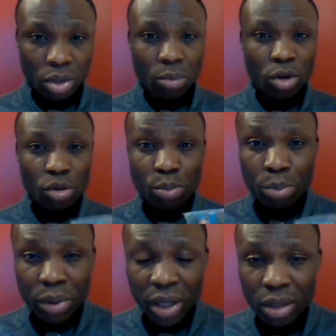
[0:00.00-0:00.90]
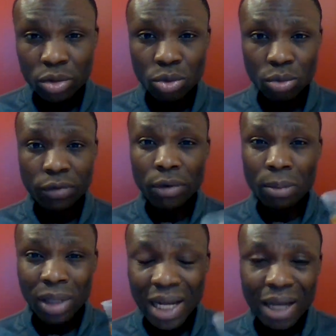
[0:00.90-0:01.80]
You must break through
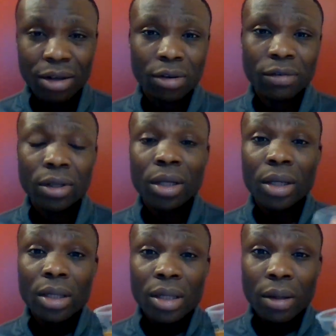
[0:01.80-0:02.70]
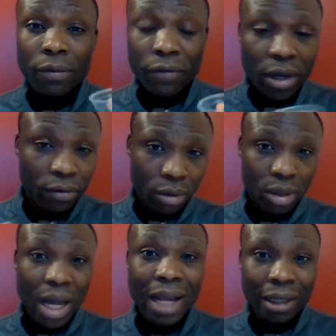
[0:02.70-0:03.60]
from lack of favor
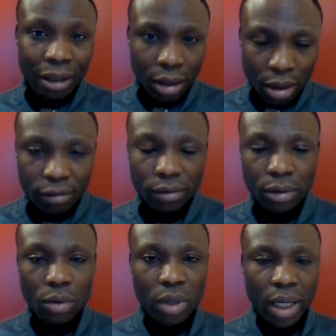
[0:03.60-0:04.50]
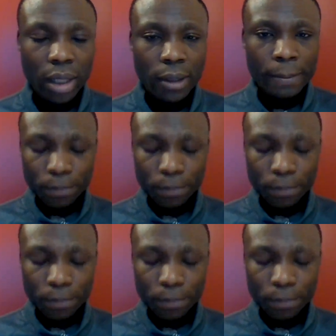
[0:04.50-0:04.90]
and love. Okay?